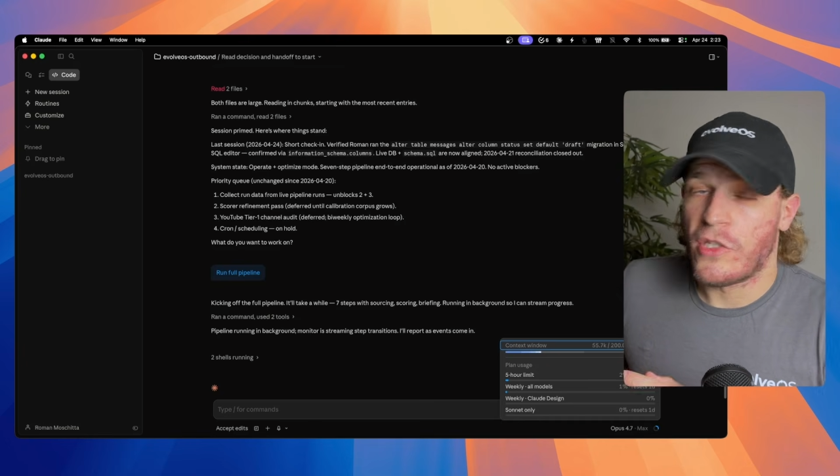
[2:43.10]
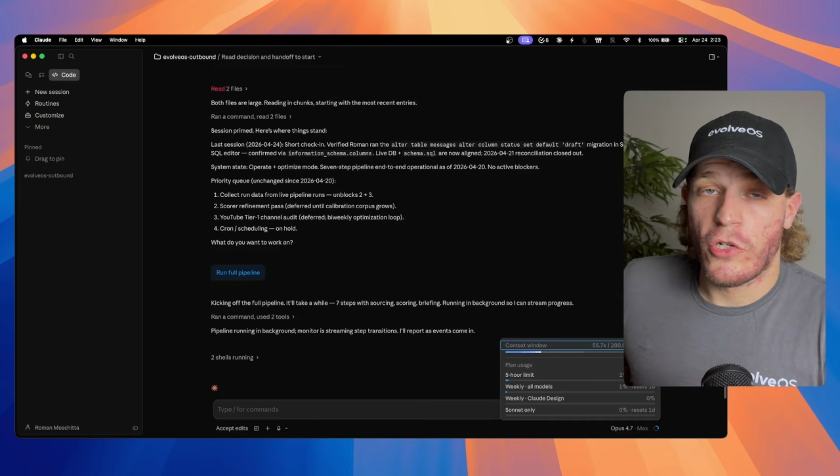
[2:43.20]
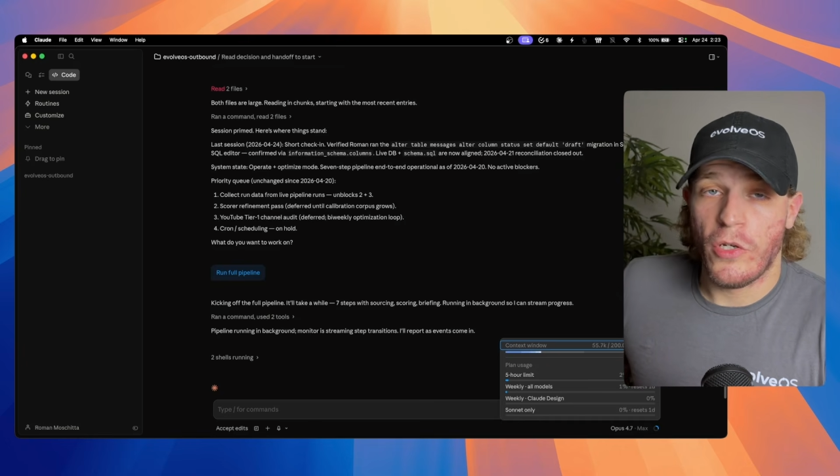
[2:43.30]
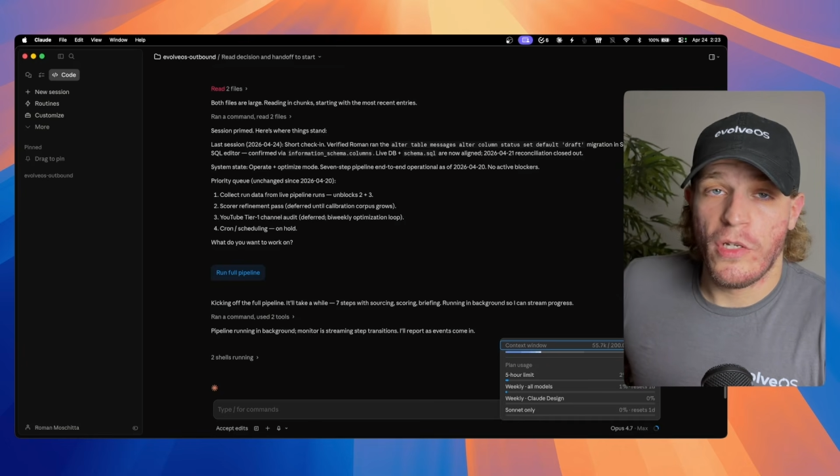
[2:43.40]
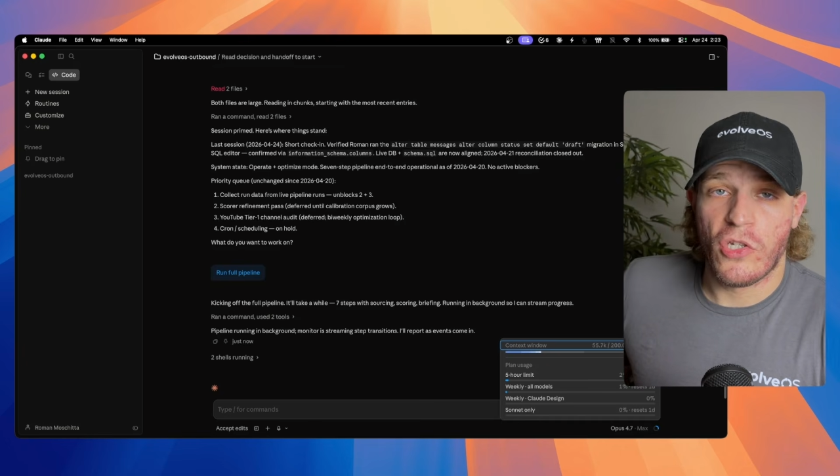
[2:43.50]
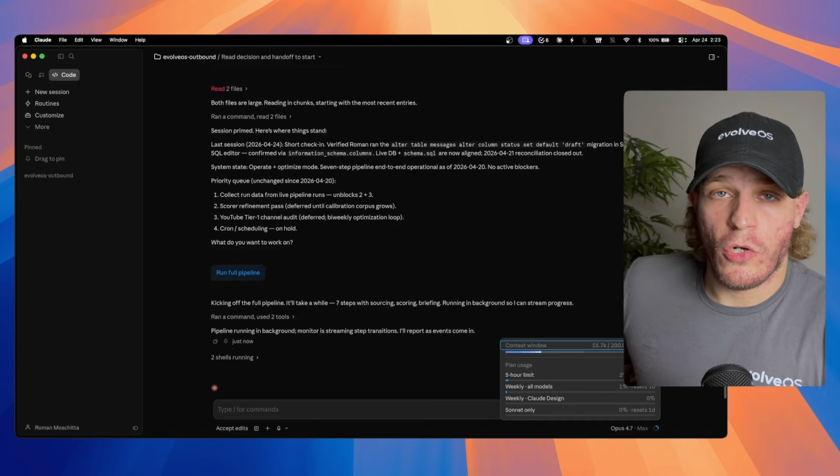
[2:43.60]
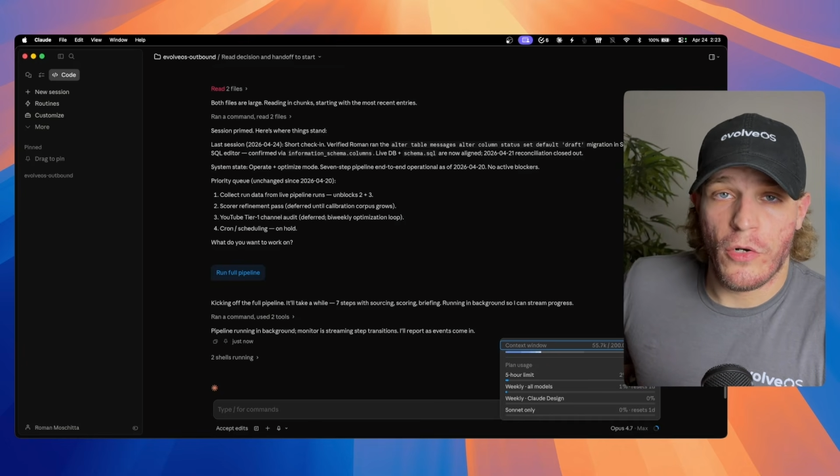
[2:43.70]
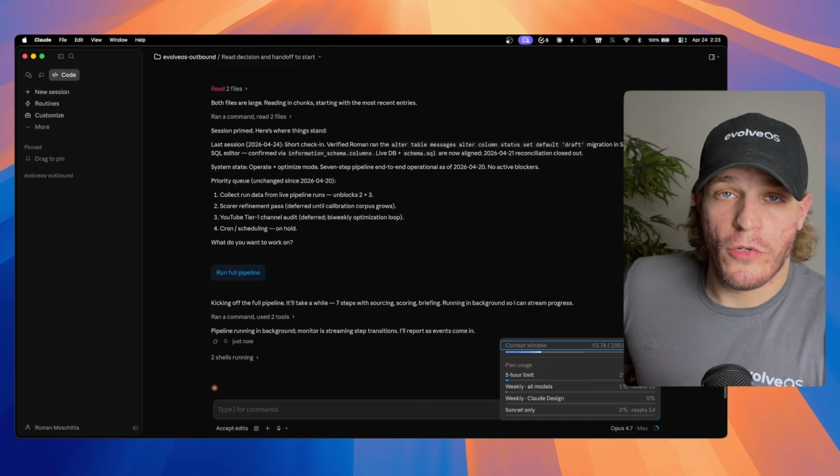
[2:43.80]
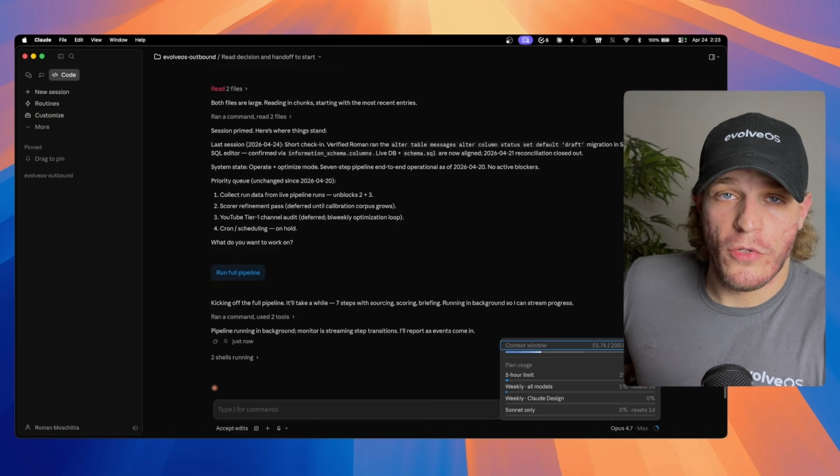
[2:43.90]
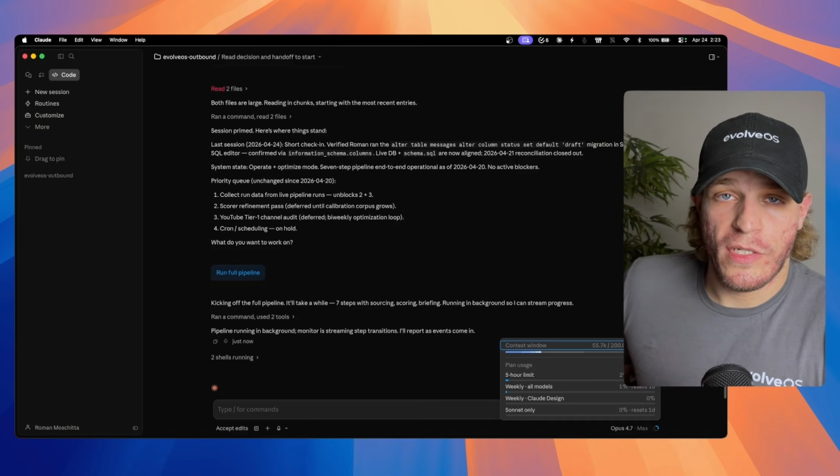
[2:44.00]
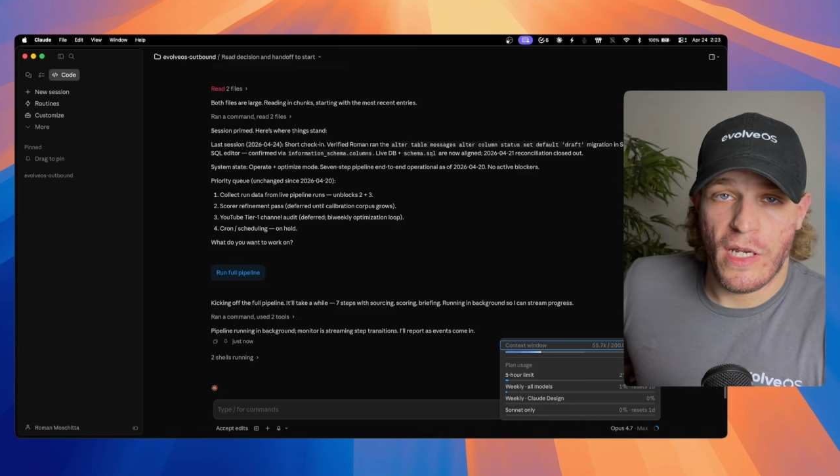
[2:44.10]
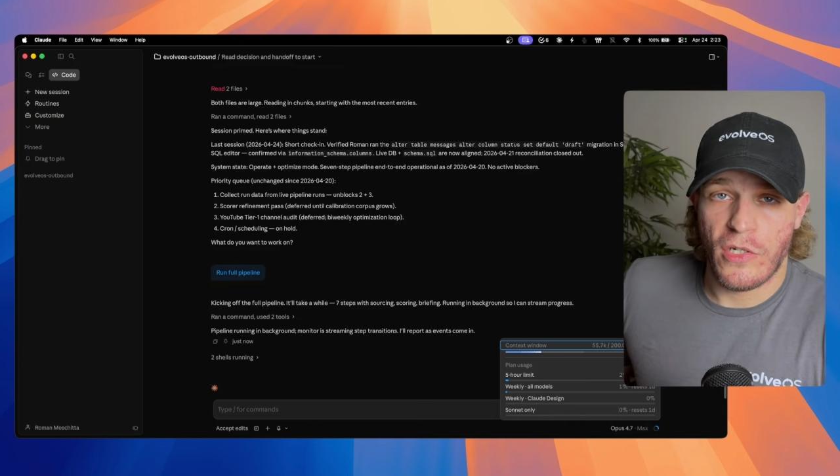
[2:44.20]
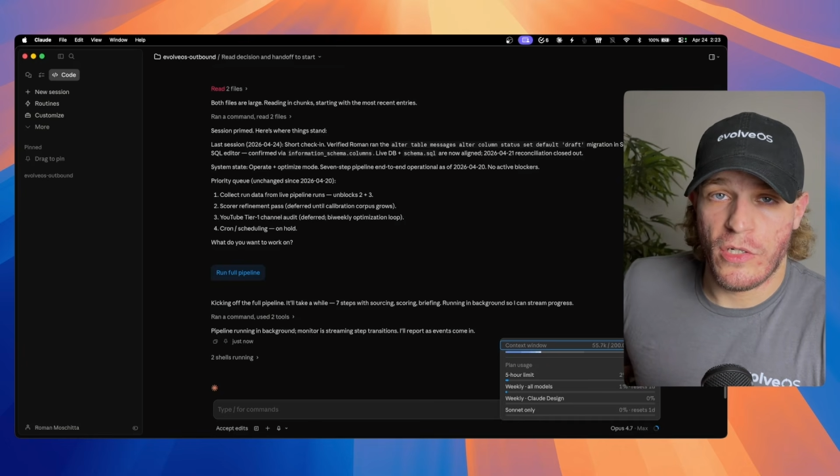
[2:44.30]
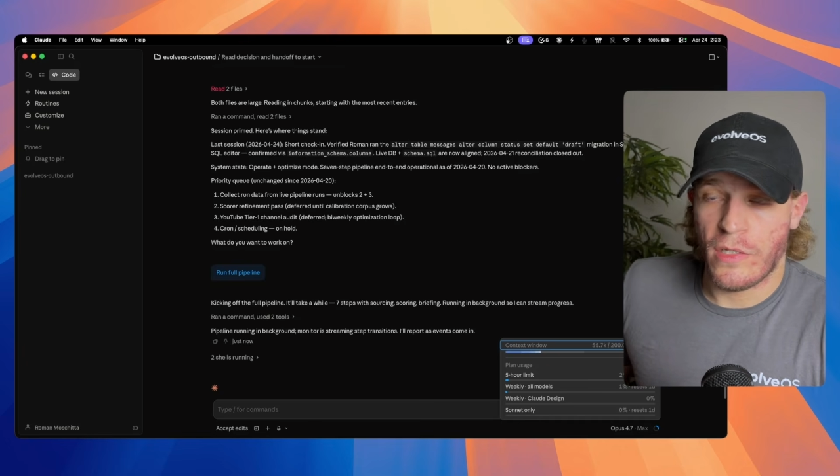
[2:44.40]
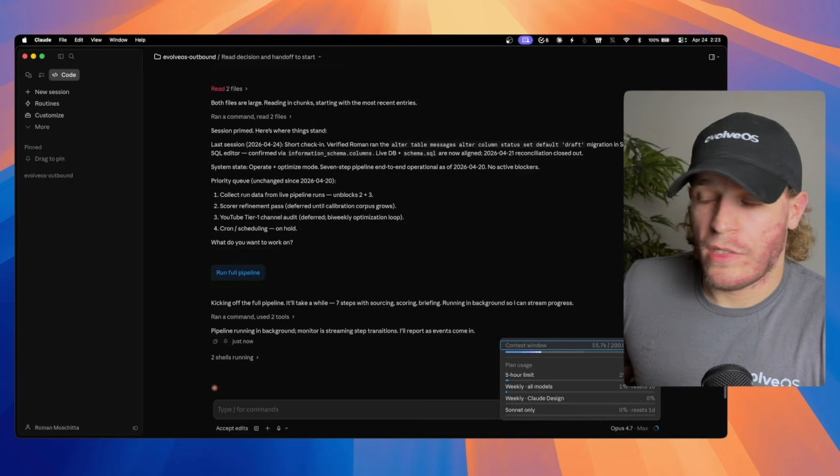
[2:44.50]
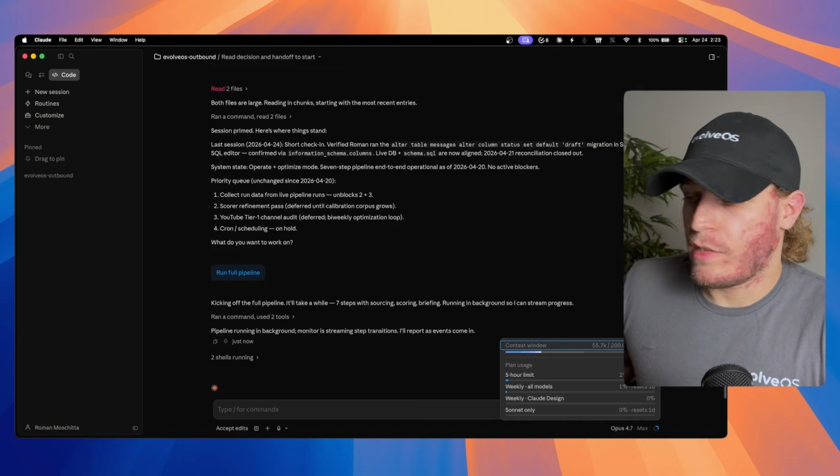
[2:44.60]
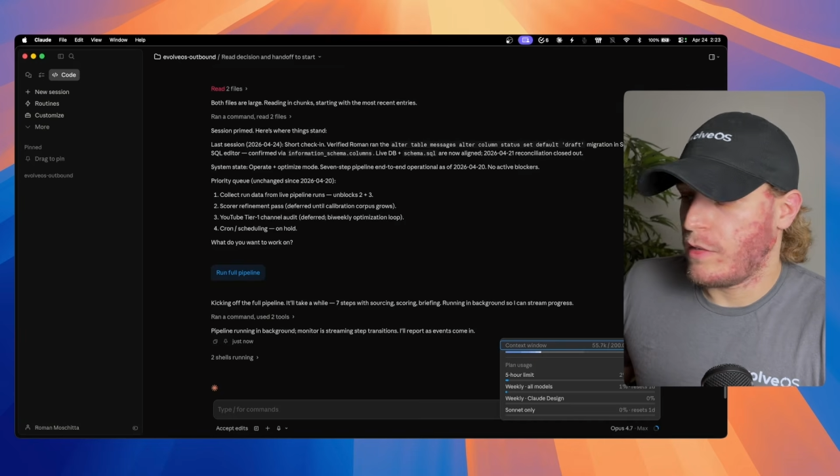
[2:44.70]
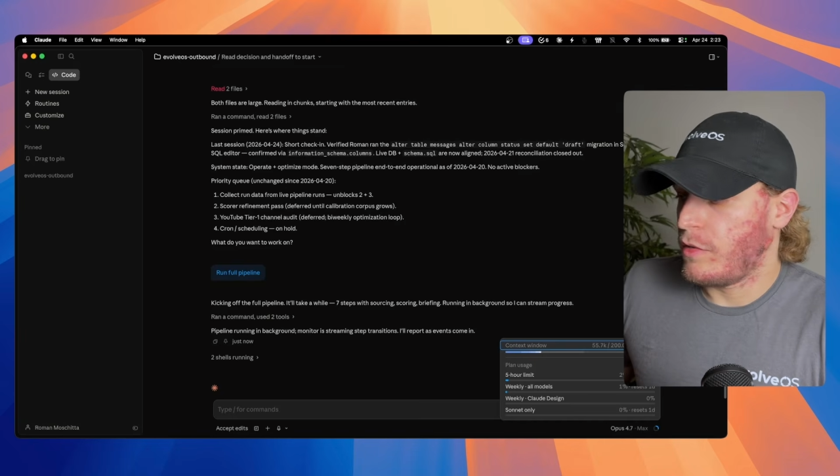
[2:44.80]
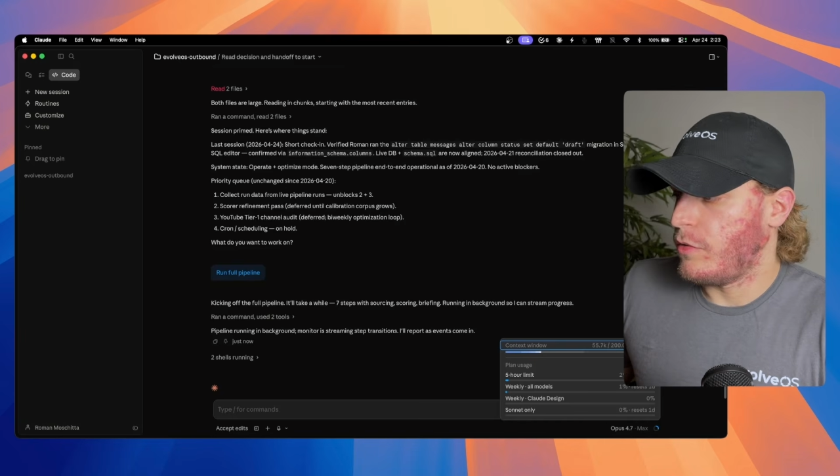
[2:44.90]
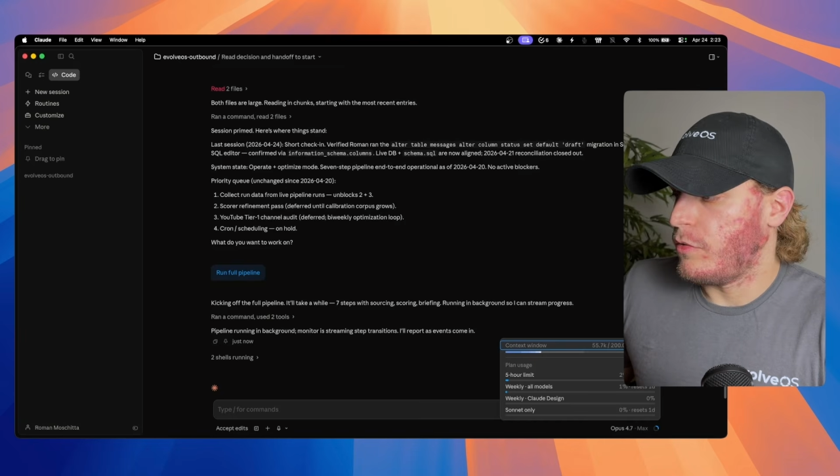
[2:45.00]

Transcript: good to start new sessions to